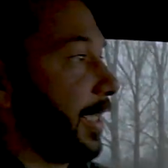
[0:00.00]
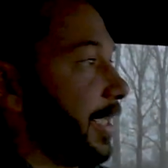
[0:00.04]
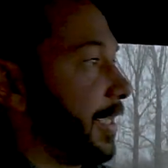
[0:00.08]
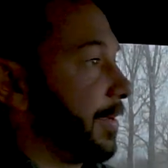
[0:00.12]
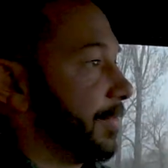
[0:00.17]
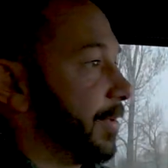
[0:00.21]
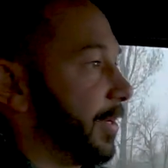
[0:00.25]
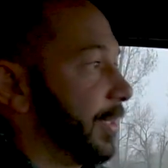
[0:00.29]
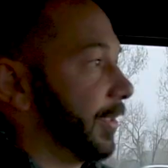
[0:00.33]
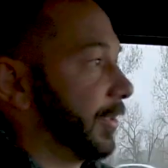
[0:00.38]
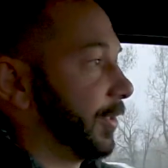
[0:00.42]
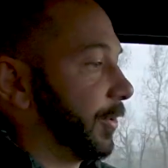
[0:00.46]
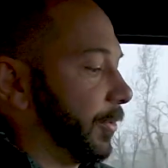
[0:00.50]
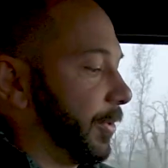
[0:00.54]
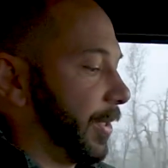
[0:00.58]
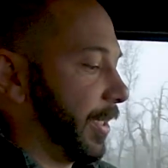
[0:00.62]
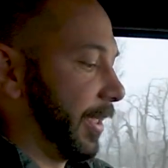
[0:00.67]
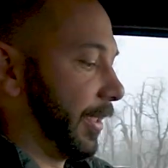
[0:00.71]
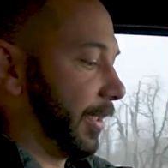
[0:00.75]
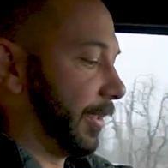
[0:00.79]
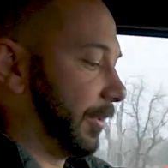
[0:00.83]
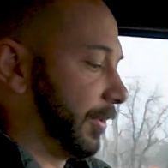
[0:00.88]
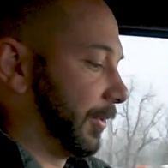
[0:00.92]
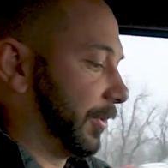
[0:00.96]
8 minutes
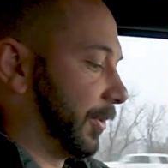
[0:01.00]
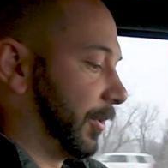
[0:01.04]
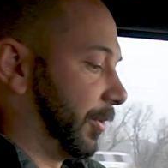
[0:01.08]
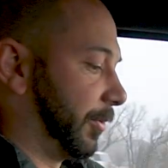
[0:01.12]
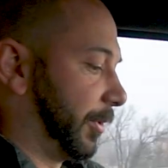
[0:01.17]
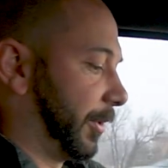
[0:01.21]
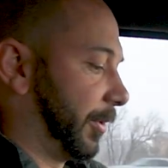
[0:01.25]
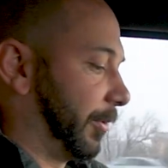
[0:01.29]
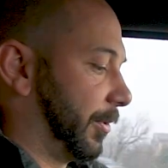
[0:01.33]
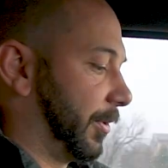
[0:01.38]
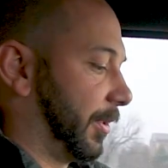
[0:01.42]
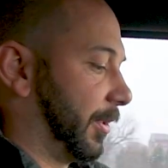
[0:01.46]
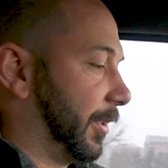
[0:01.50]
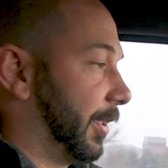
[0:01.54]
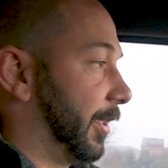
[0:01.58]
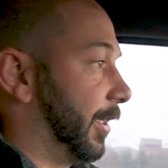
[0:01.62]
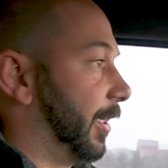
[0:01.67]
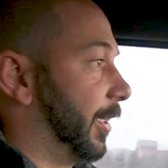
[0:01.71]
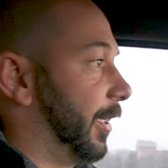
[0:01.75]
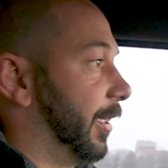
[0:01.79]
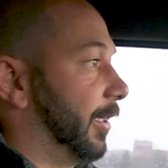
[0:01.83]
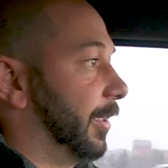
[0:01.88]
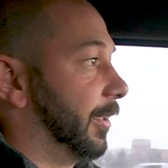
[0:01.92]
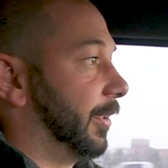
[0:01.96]
away, so we
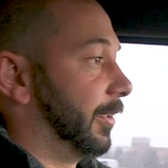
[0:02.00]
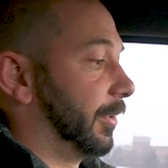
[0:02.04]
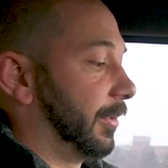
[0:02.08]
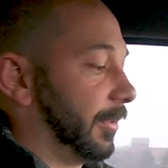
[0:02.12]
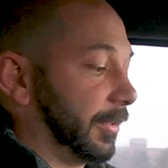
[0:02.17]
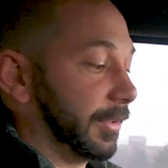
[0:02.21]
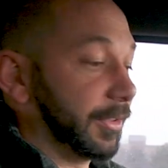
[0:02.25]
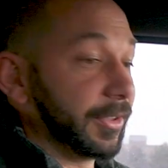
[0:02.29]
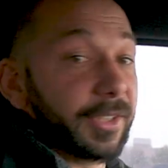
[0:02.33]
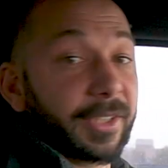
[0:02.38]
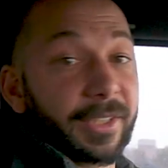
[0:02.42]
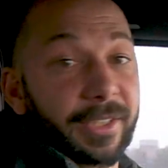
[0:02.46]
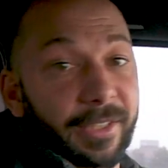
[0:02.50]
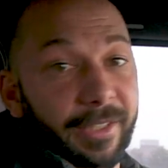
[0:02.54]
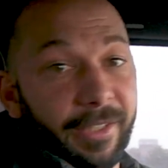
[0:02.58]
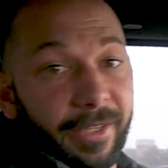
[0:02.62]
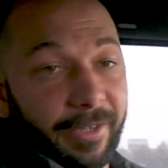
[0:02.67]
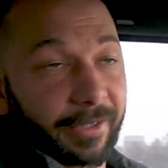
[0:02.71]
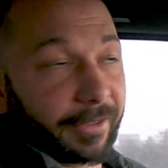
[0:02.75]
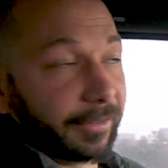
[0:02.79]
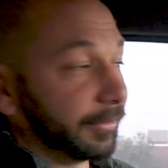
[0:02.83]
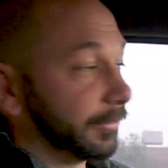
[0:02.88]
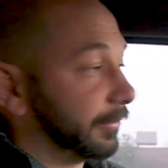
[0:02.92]
will see you there.